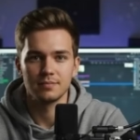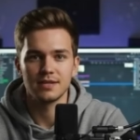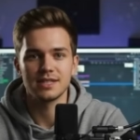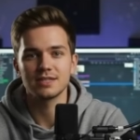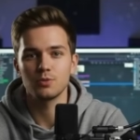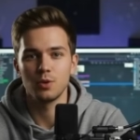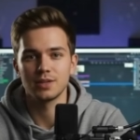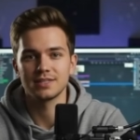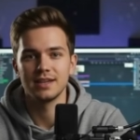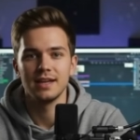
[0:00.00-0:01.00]
At this
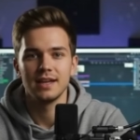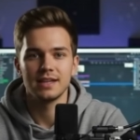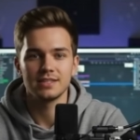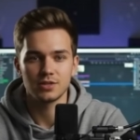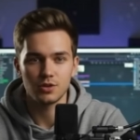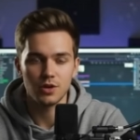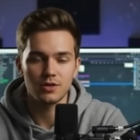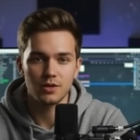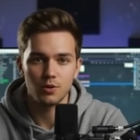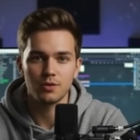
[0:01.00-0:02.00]
point, it is
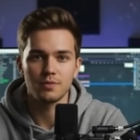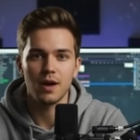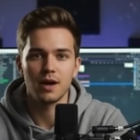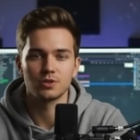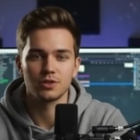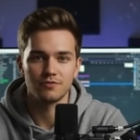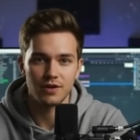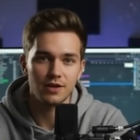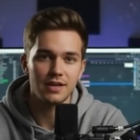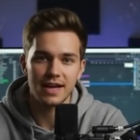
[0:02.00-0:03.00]
clear that both models are
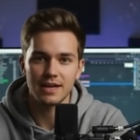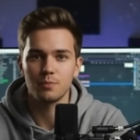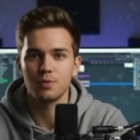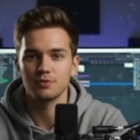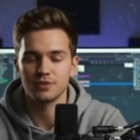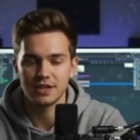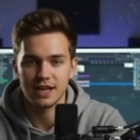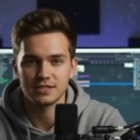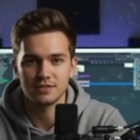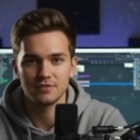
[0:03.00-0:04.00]
very capable for
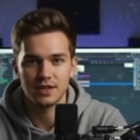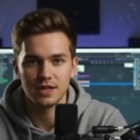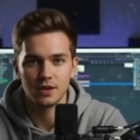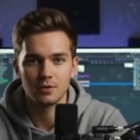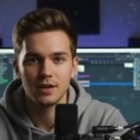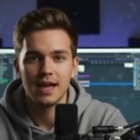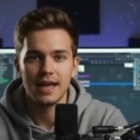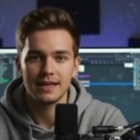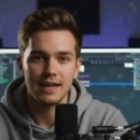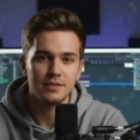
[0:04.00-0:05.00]
text-to-video
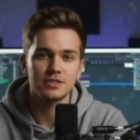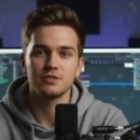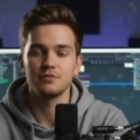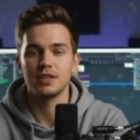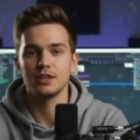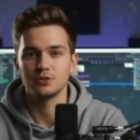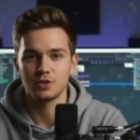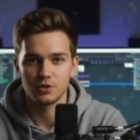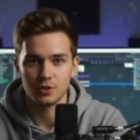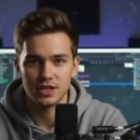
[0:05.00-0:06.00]
and image-to-video
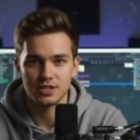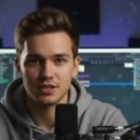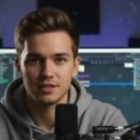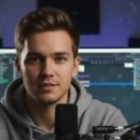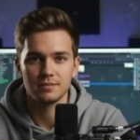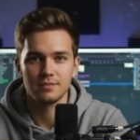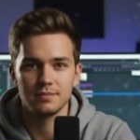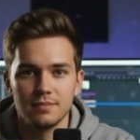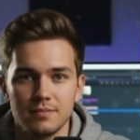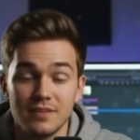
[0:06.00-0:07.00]
generation.
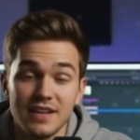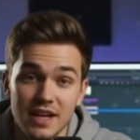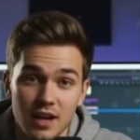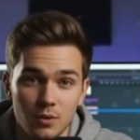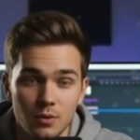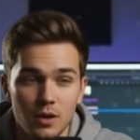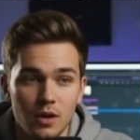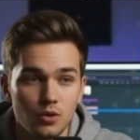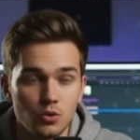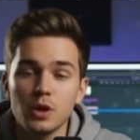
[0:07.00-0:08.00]
Veo
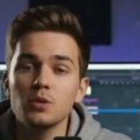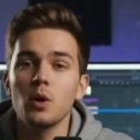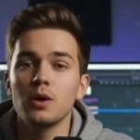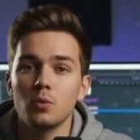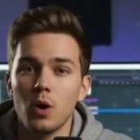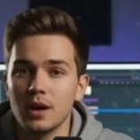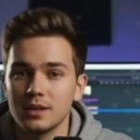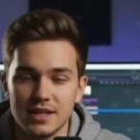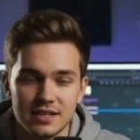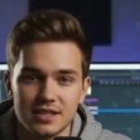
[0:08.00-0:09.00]

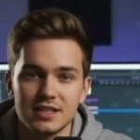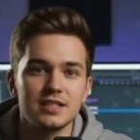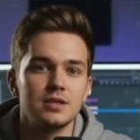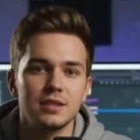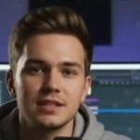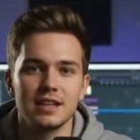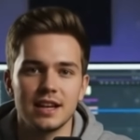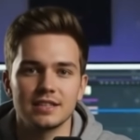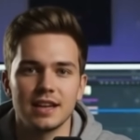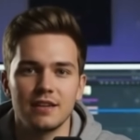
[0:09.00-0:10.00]
3.1 consistently
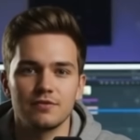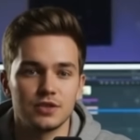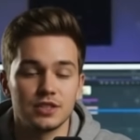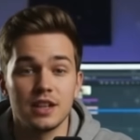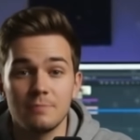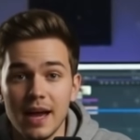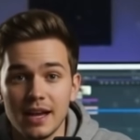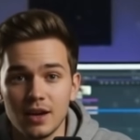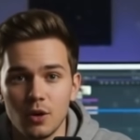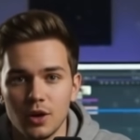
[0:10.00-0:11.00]
stands out for
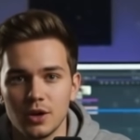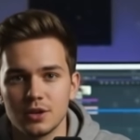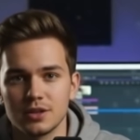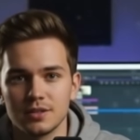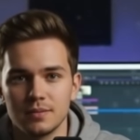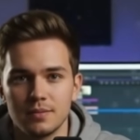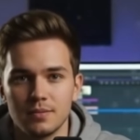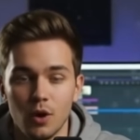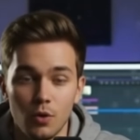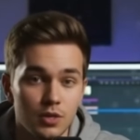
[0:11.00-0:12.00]
cinematic coherence,
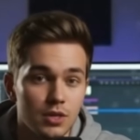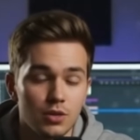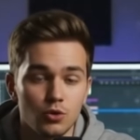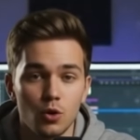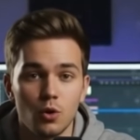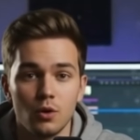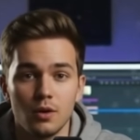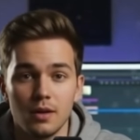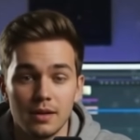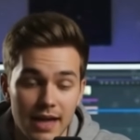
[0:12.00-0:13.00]
focus
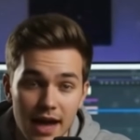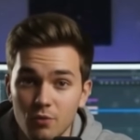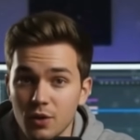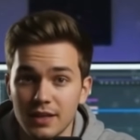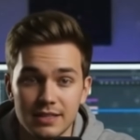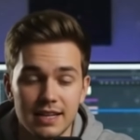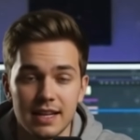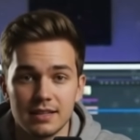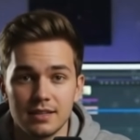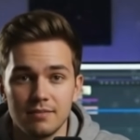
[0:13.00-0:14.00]
control, camera
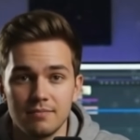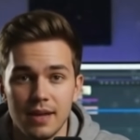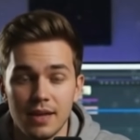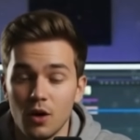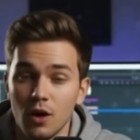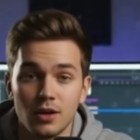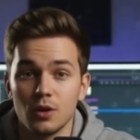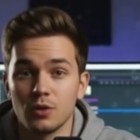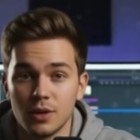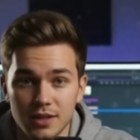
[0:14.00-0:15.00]
intent, and
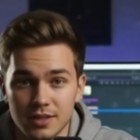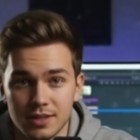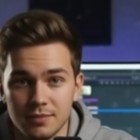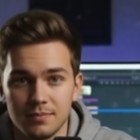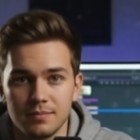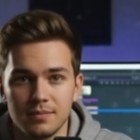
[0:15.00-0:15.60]
audio realism.